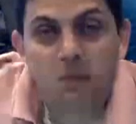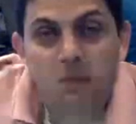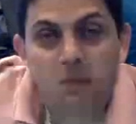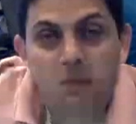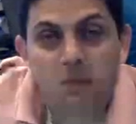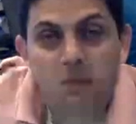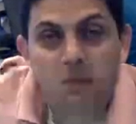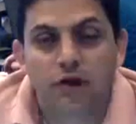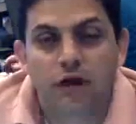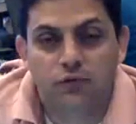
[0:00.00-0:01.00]
thing that
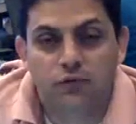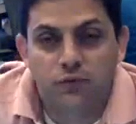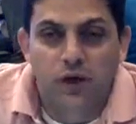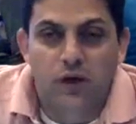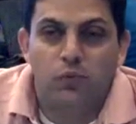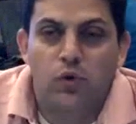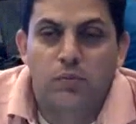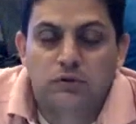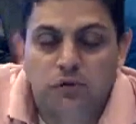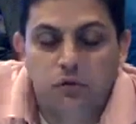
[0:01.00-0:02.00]
now
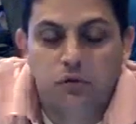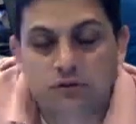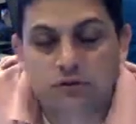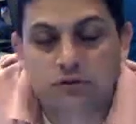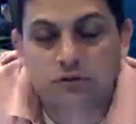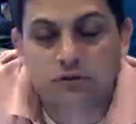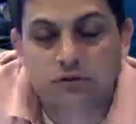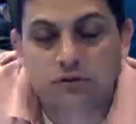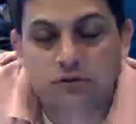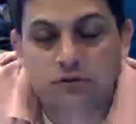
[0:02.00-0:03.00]
we're about to close the
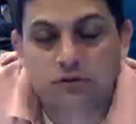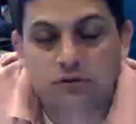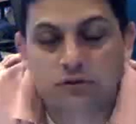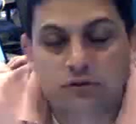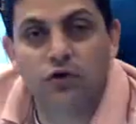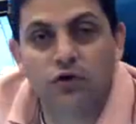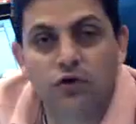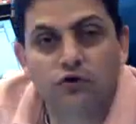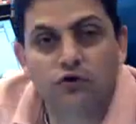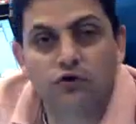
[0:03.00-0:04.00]
session, but one thing that
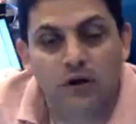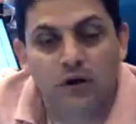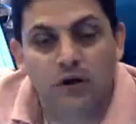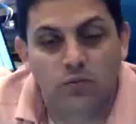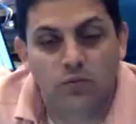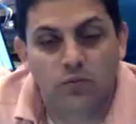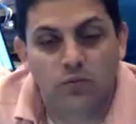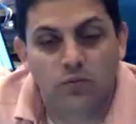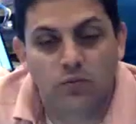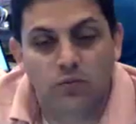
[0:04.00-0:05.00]
we talk about
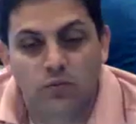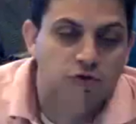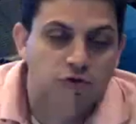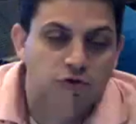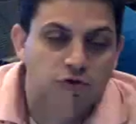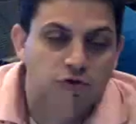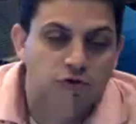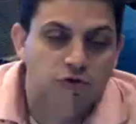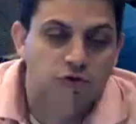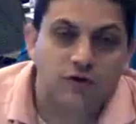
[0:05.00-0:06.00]

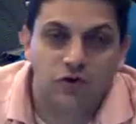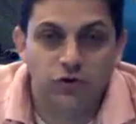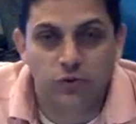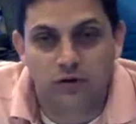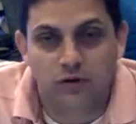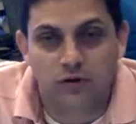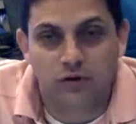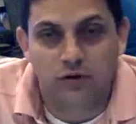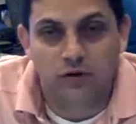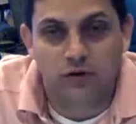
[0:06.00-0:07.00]
UCS, and I know you were
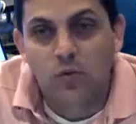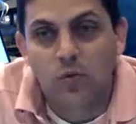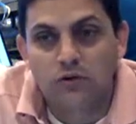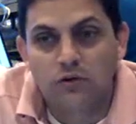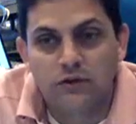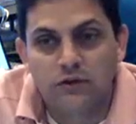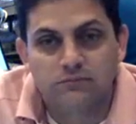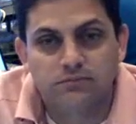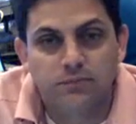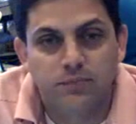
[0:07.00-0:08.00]
one of
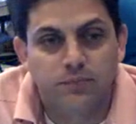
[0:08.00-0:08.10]
the